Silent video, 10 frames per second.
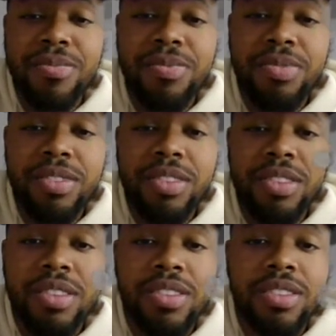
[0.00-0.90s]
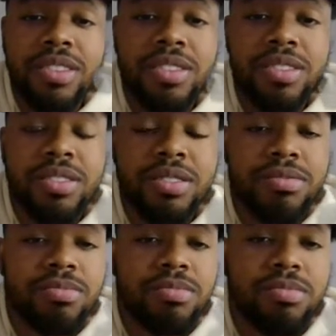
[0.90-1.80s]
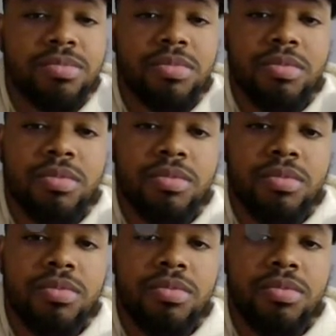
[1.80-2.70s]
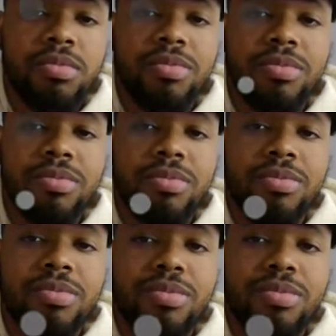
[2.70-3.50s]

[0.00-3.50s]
My hand, I don't need no swammy. Linked up with nuts, my cock.